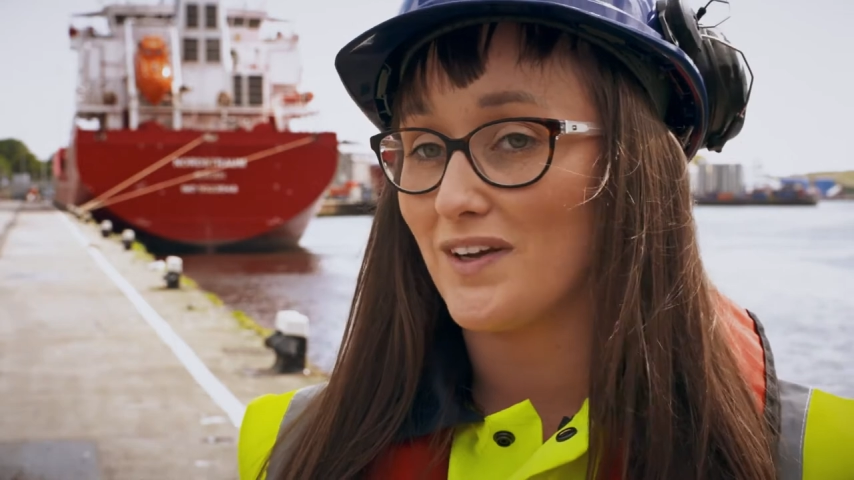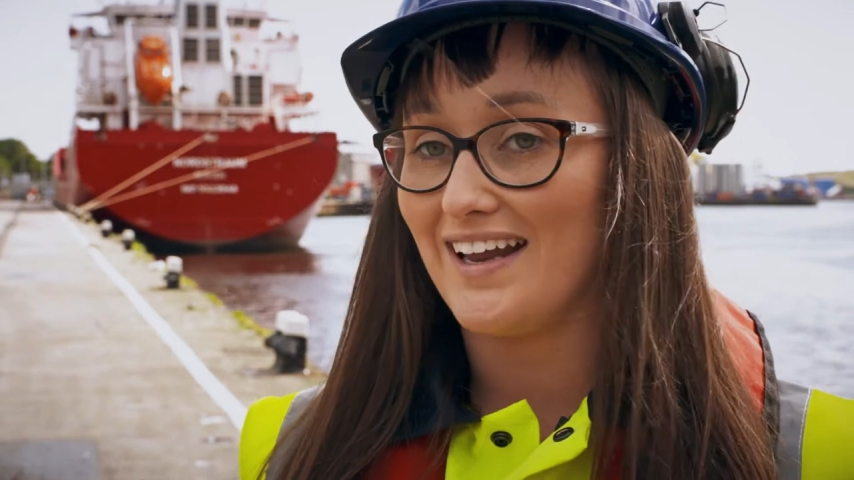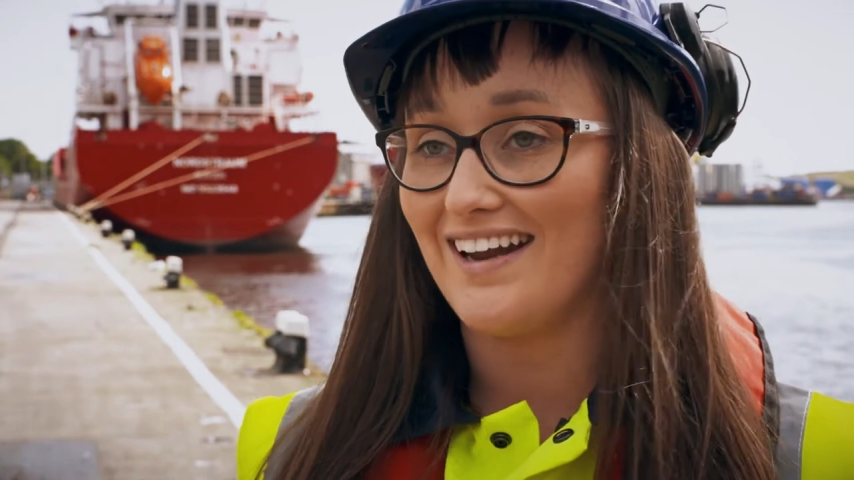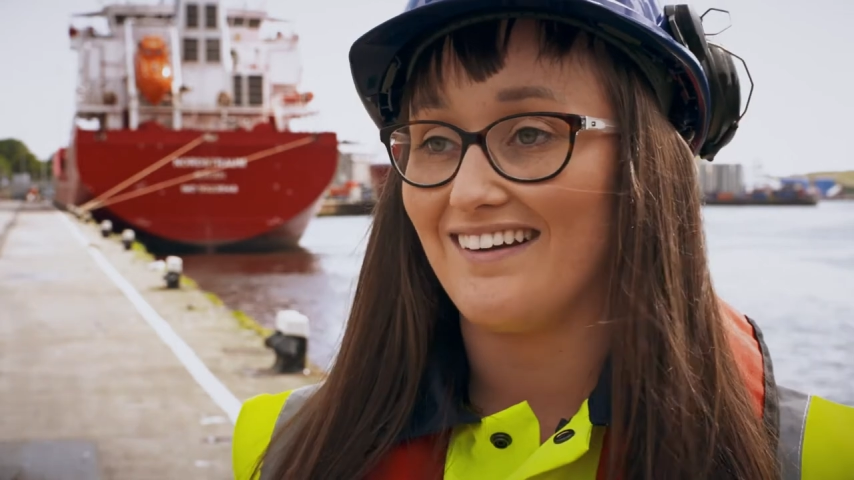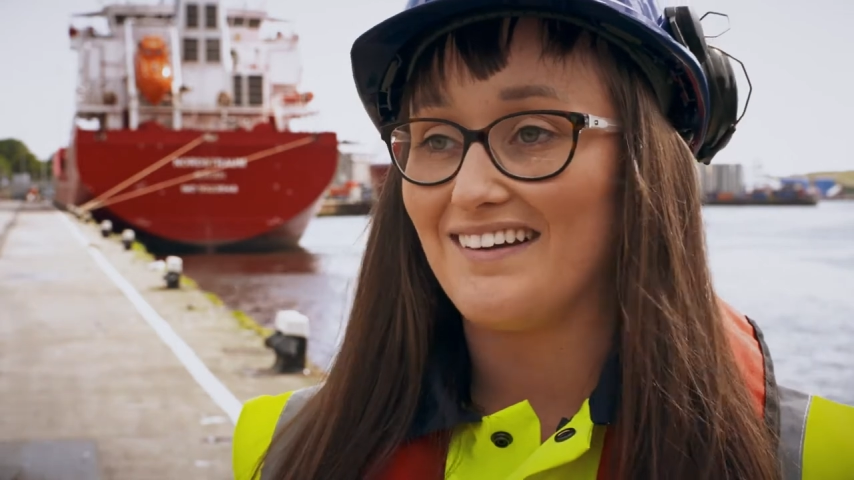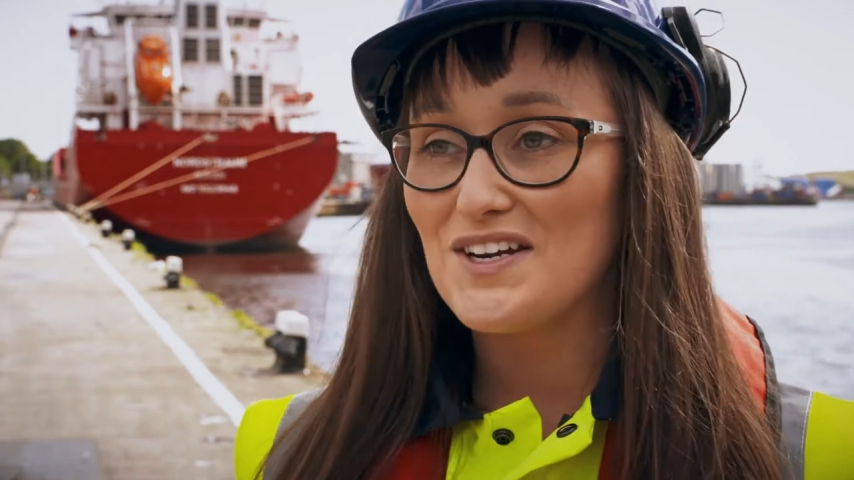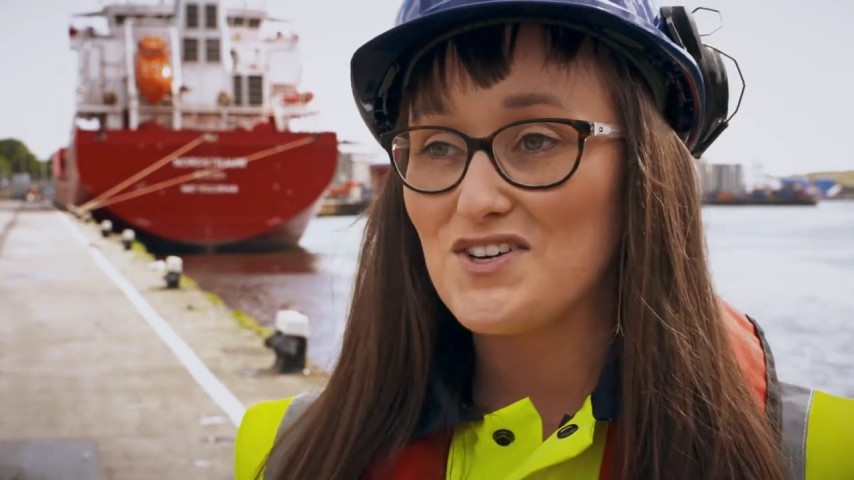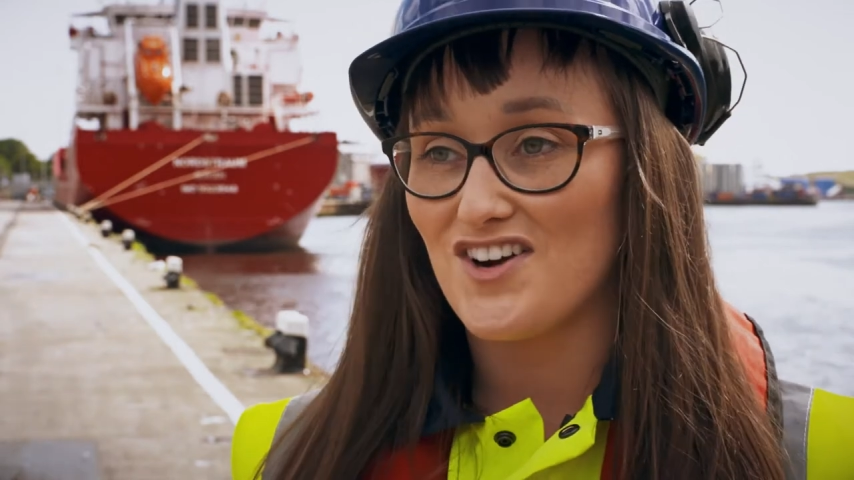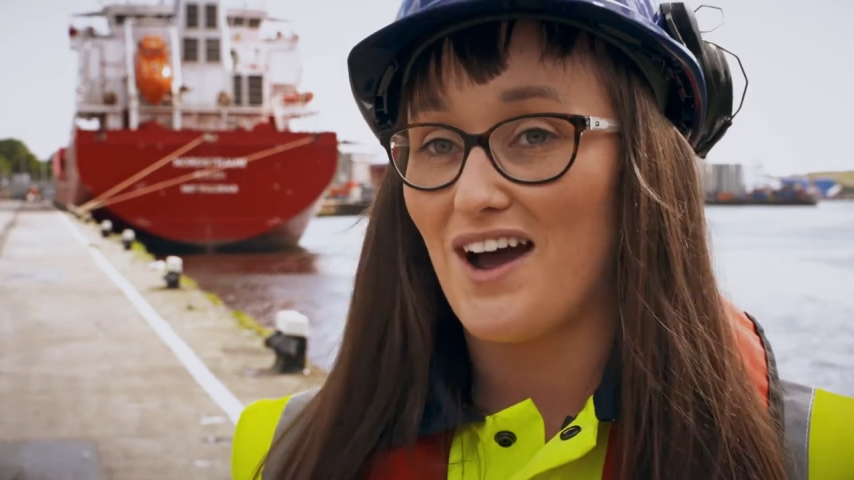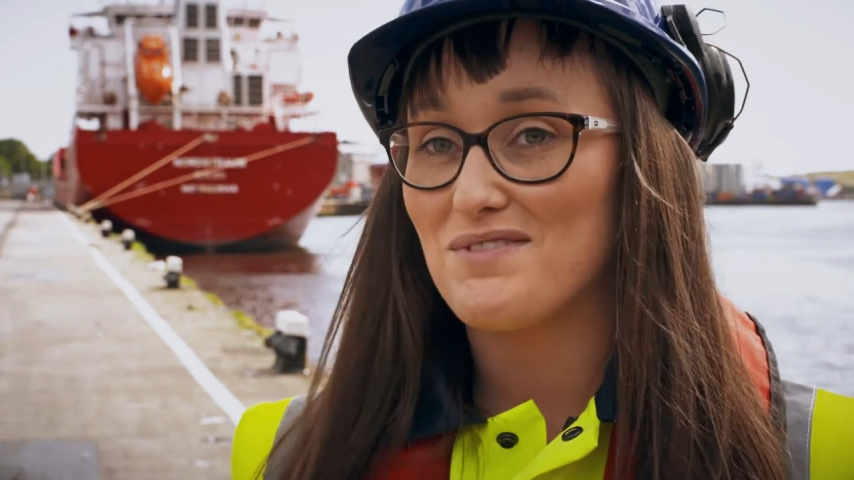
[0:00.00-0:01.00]
I kind of
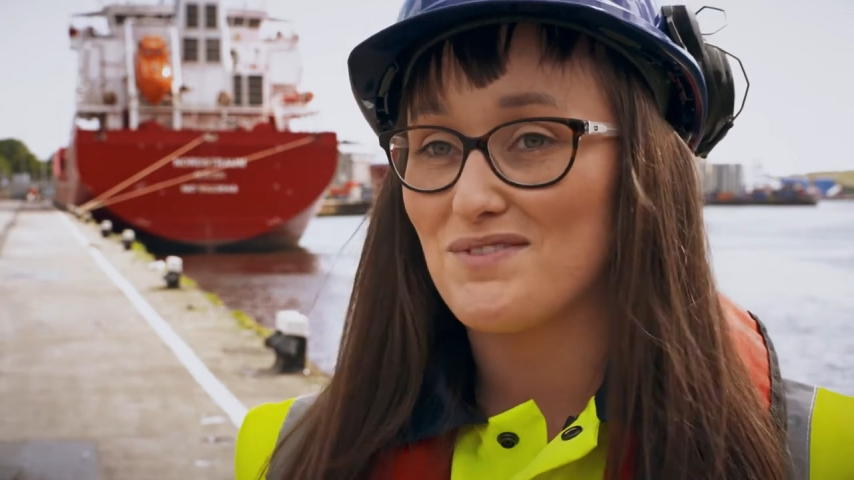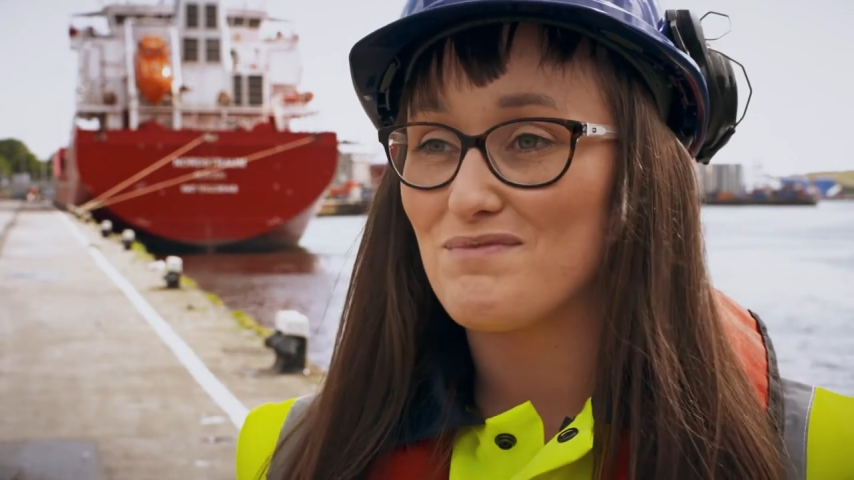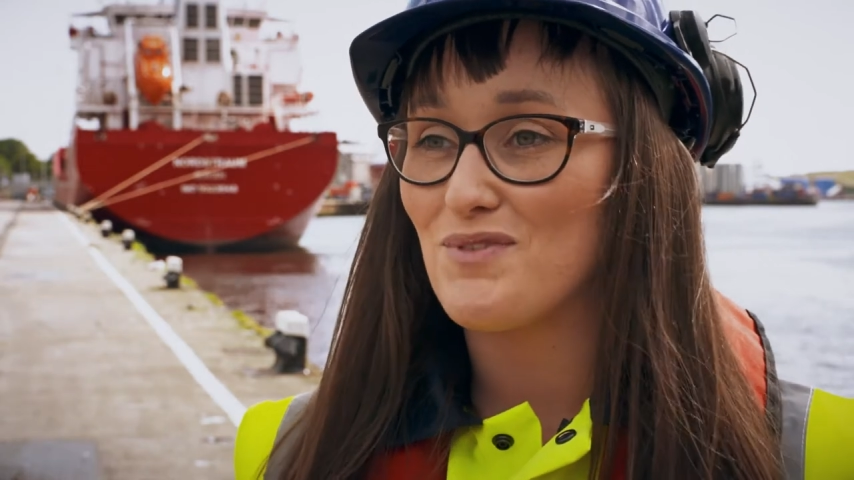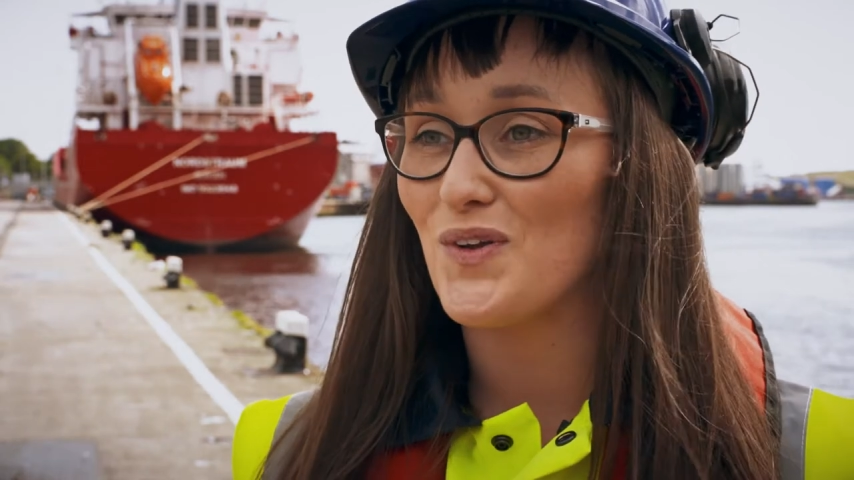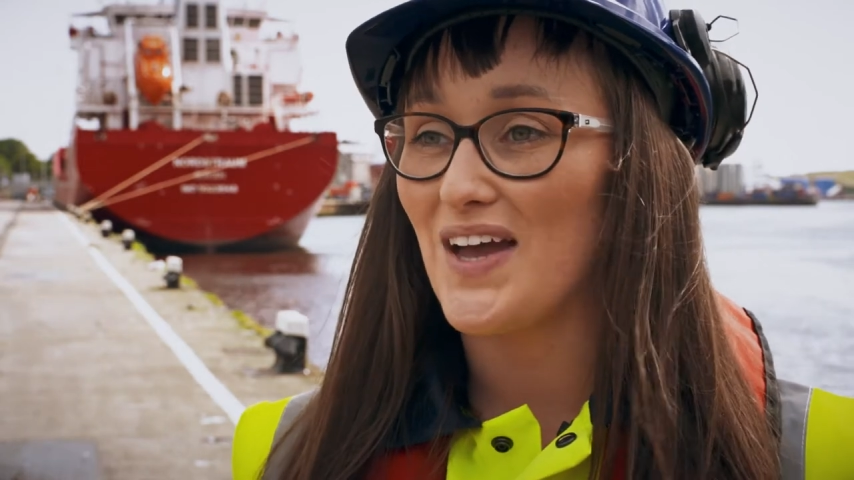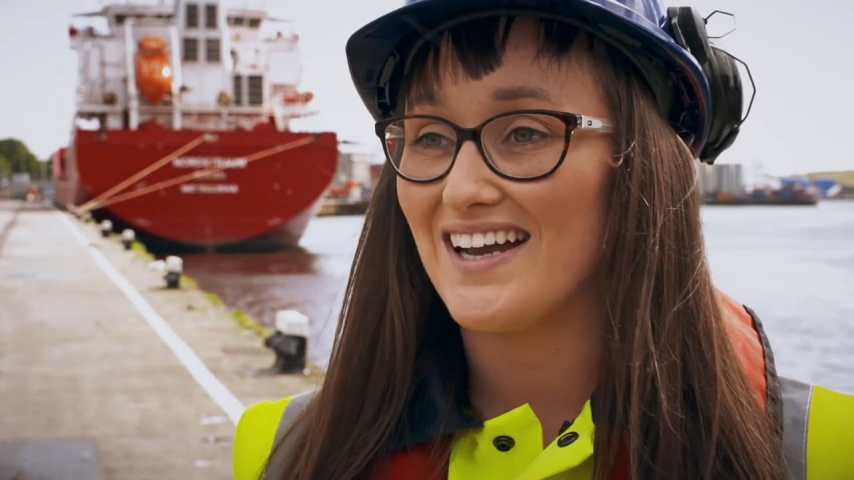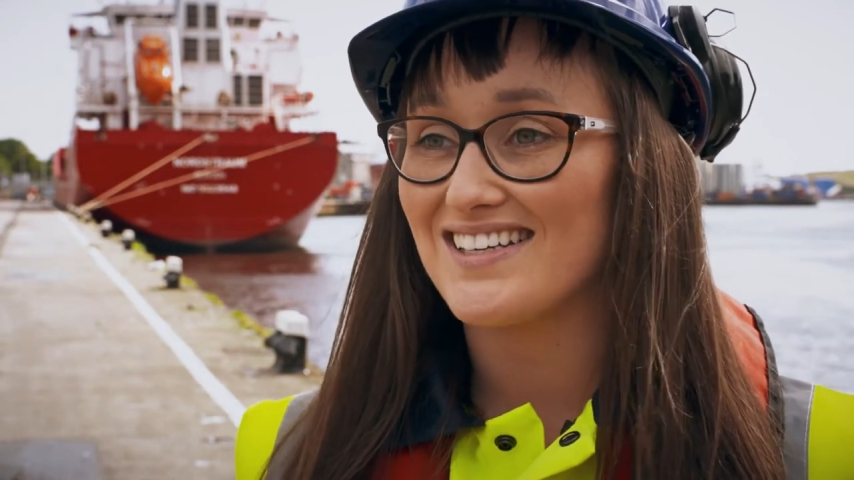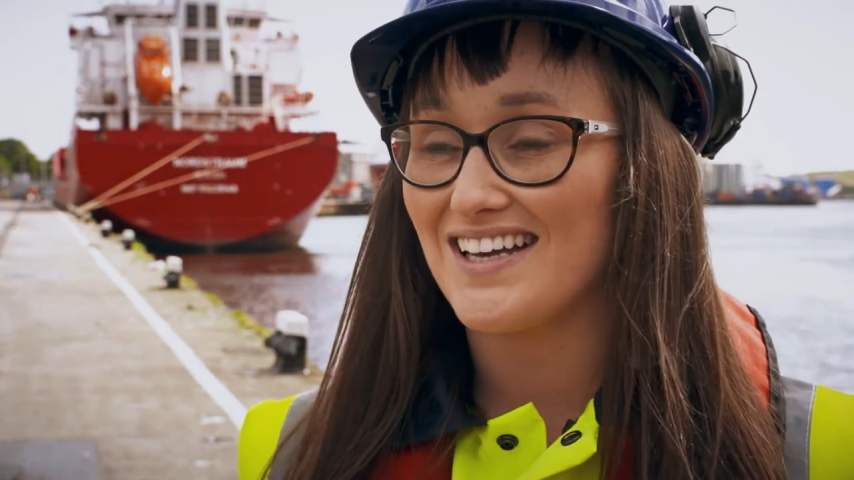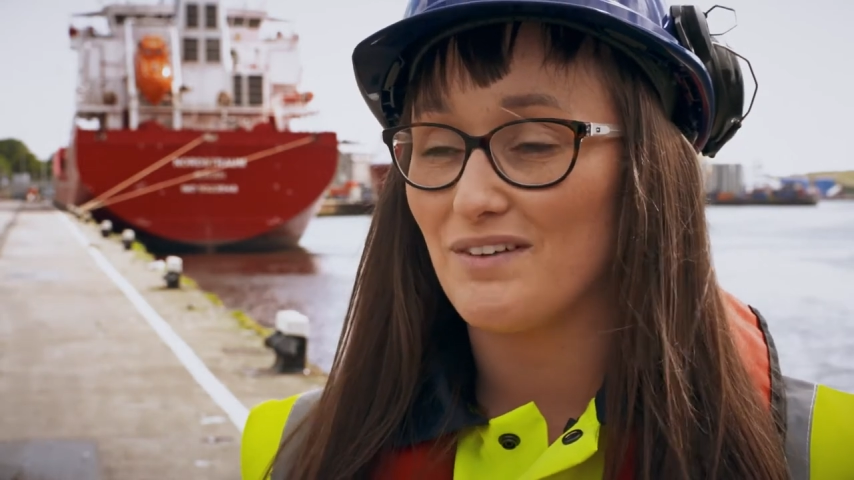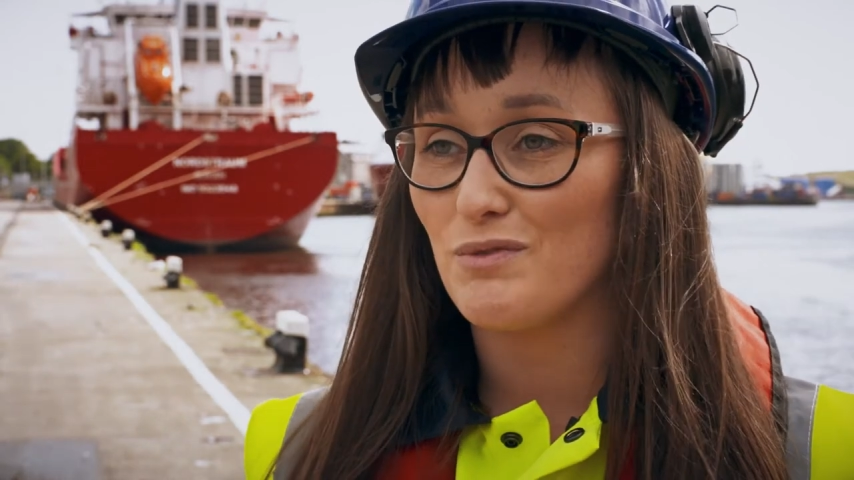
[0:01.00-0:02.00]
grabbed it with both hands
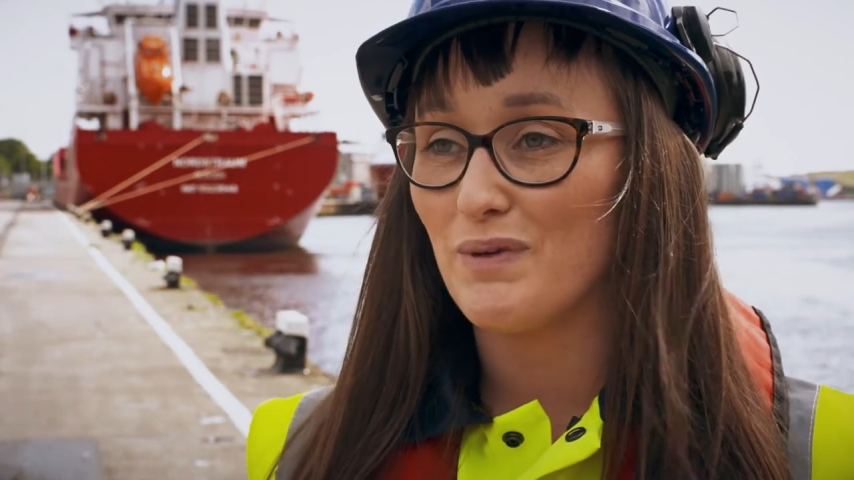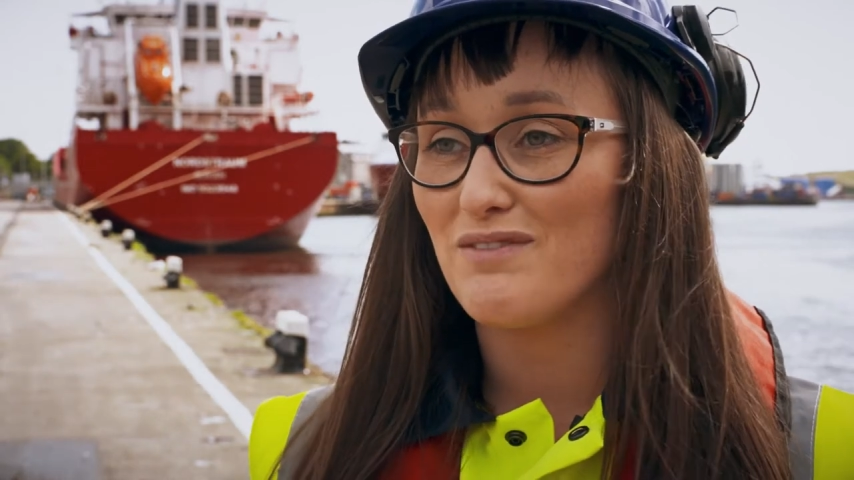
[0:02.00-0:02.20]
that I would be